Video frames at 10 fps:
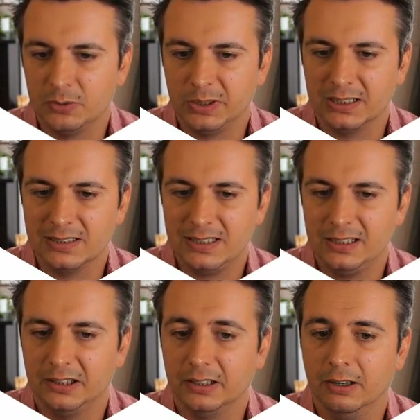we can see
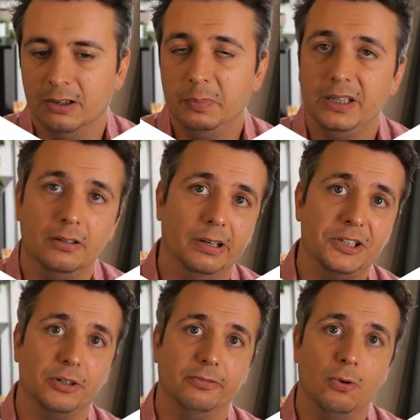that the current PE
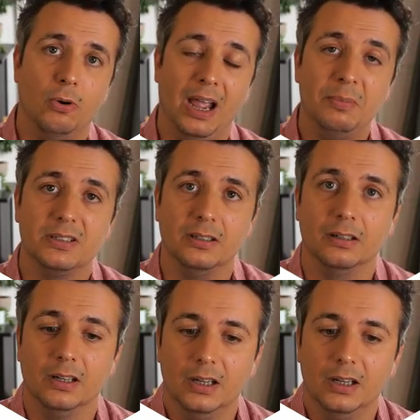ratio for Amazon